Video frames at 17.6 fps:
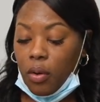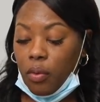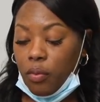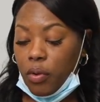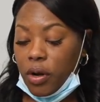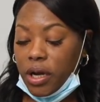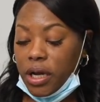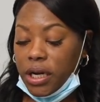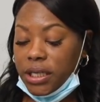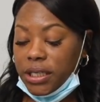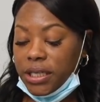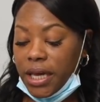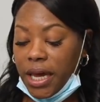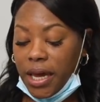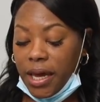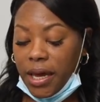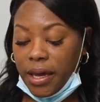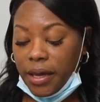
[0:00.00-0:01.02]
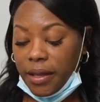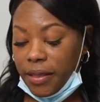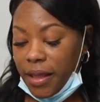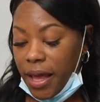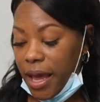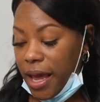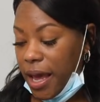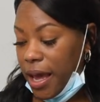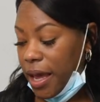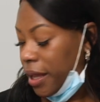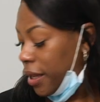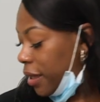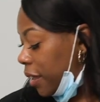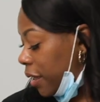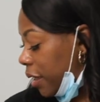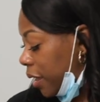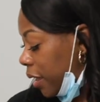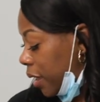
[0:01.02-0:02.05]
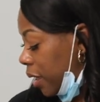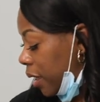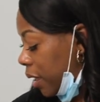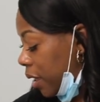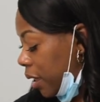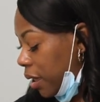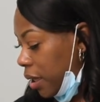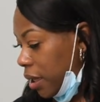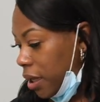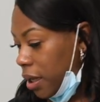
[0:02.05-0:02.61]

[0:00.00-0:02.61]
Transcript: We're going to say that the